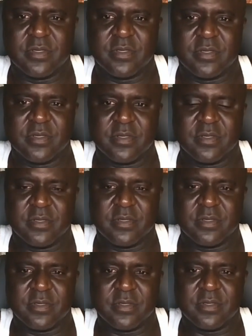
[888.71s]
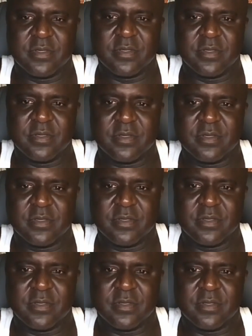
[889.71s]

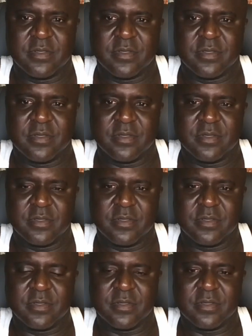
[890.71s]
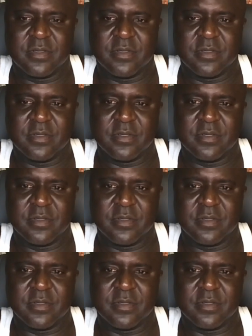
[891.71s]
[no speech]